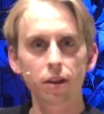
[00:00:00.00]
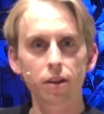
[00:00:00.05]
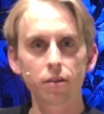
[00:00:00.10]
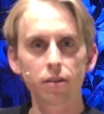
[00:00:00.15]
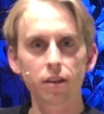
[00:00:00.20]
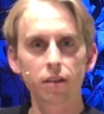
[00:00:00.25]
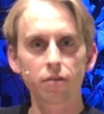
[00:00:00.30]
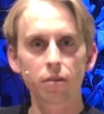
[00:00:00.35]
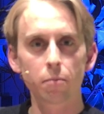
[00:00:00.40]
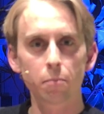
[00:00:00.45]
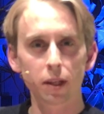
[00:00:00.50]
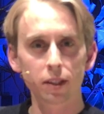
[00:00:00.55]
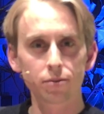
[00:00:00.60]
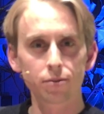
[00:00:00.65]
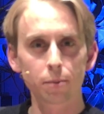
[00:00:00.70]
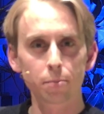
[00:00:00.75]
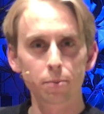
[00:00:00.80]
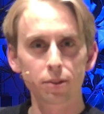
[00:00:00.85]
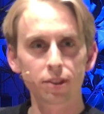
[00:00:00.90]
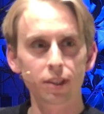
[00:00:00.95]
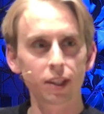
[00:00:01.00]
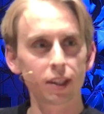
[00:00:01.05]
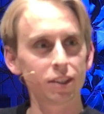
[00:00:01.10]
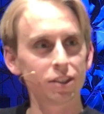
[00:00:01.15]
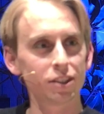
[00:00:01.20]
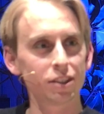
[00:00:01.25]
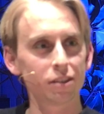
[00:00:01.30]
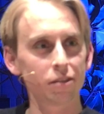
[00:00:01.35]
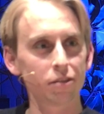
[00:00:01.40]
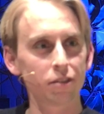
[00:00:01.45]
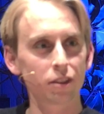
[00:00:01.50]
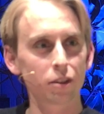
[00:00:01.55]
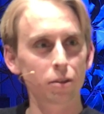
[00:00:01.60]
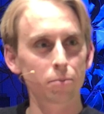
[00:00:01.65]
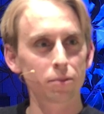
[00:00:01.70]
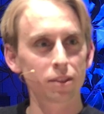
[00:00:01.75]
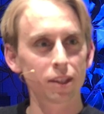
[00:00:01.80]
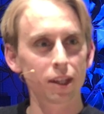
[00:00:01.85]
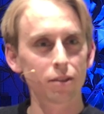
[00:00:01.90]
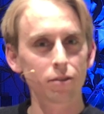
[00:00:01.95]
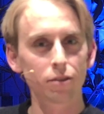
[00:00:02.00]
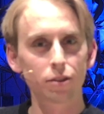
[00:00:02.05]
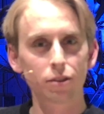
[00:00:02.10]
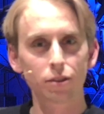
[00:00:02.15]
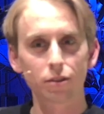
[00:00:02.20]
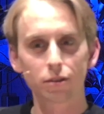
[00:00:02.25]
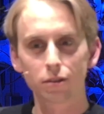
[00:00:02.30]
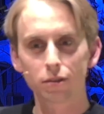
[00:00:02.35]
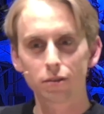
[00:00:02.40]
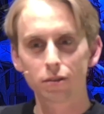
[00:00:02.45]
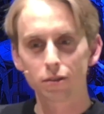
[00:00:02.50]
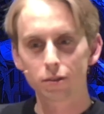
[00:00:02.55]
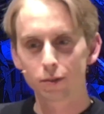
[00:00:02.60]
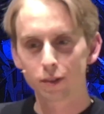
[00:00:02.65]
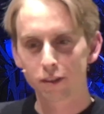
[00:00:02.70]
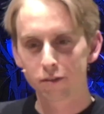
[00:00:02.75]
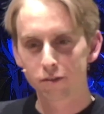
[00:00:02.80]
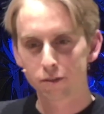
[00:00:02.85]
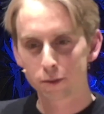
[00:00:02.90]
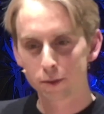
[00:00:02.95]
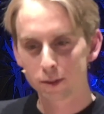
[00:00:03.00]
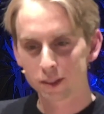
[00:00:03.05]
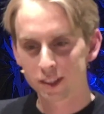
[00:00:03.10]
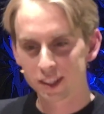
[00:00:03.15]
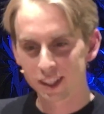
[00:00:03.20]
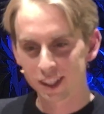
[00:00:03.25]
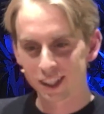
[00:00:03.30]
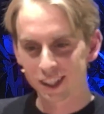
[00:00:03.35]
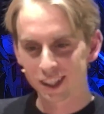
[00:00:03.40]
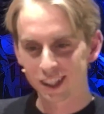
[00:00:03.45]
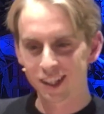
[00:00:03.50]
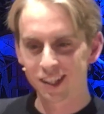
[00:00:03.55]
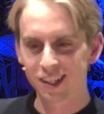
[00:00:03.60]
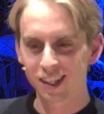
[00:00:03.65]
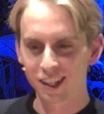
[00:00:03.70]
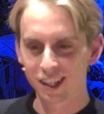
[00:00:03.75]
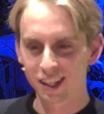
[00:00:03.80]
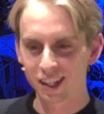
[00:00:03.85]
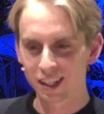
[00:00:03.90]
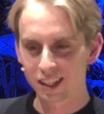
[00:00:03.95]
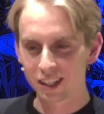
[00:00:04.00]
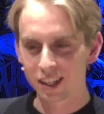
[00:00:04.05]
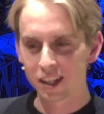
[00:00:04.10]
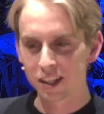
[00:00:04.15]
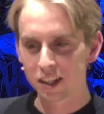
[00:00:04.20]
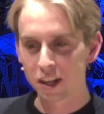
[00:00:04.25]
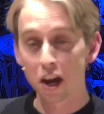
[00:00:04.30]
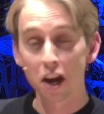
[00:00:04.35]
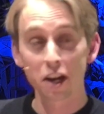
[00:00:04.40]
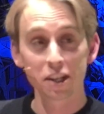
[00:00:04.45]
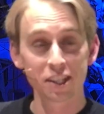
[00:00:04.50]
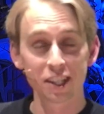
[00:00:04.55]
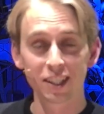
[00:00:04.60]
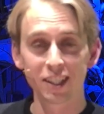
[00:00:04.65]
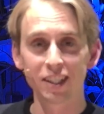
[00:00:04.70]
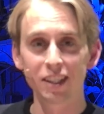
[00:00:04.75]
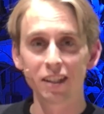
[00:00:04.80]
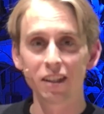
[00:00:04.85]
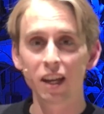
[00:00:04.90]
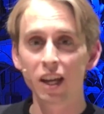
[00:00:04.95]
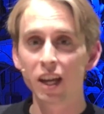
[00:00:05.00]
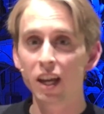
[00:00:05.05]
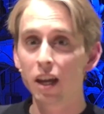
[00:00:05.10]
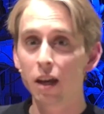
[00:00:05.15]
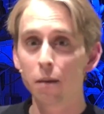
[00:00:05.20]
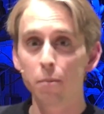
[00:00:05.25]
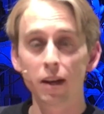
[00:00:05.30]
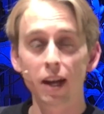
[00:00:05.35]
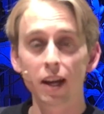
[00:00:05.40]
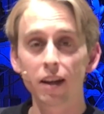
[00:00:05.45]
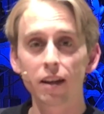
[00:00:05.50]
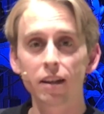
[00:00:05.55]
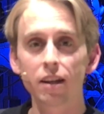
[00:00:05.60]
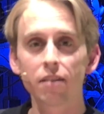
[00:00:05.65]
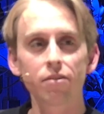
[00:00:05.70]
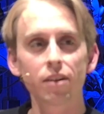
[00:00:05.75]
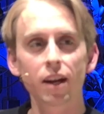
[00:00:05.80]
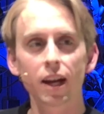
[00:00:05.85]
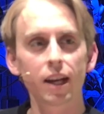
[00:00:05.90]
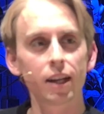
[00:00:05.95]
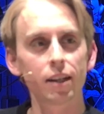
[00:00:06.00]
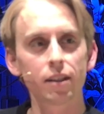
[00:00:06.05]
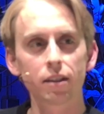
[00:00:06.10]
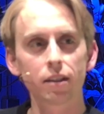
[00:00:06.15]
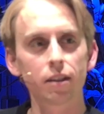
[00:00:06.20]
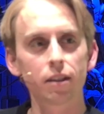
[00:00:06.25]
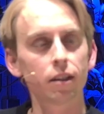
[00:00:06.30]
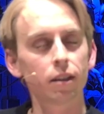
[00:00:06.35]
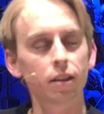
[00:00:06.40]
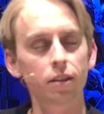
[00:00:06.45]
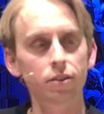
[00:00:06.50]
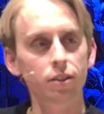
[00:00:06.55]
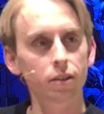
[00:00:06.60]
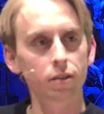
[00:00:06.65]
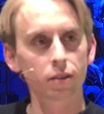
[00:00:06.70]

mm-hmm. have the best reputation if it comes down to to uh, food, uh, the, the hygiene indeed. Yeah. But I, I never had uh, a single